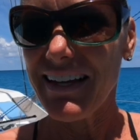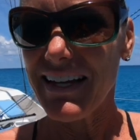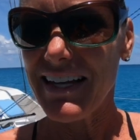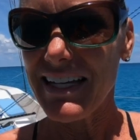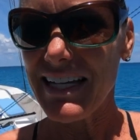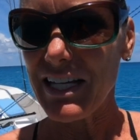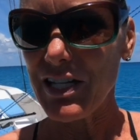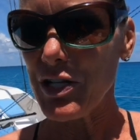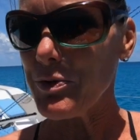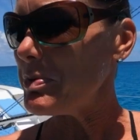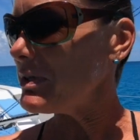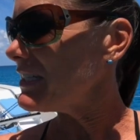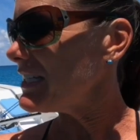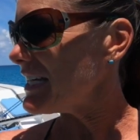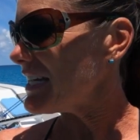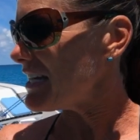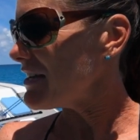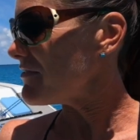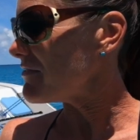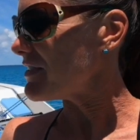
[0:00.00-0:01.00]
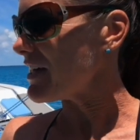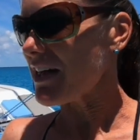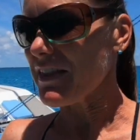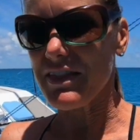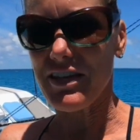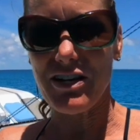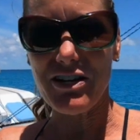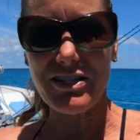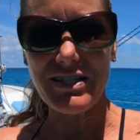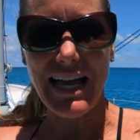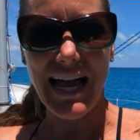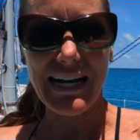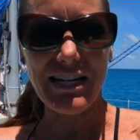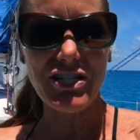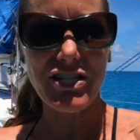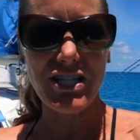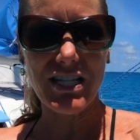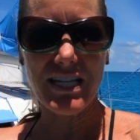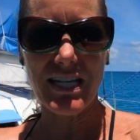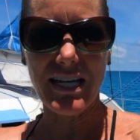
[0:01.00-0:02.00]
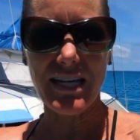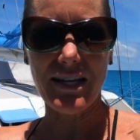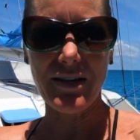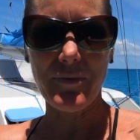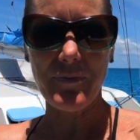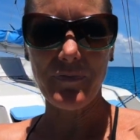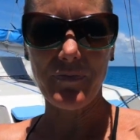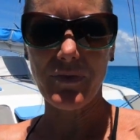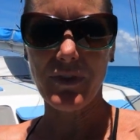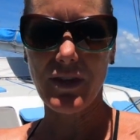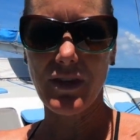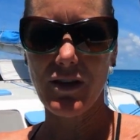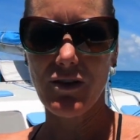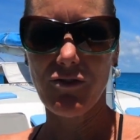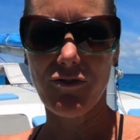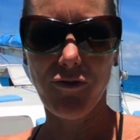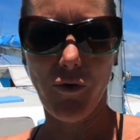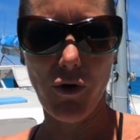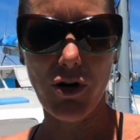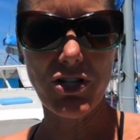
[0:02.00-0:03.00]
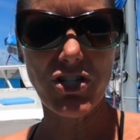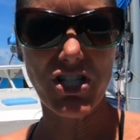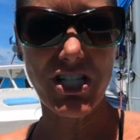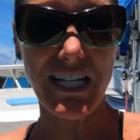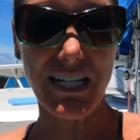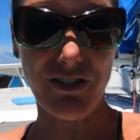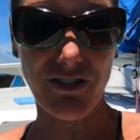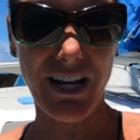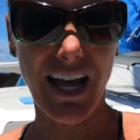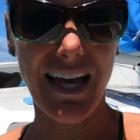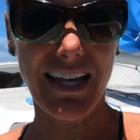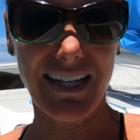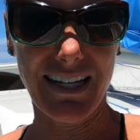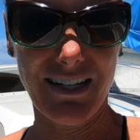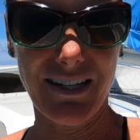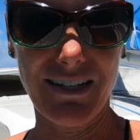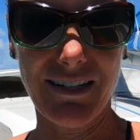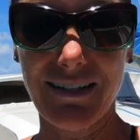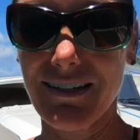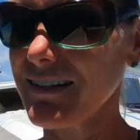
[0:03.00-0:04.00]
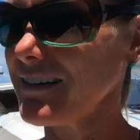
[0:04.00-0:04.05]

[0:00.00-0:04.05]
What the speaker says: Can you believe that there's actually 4G internet here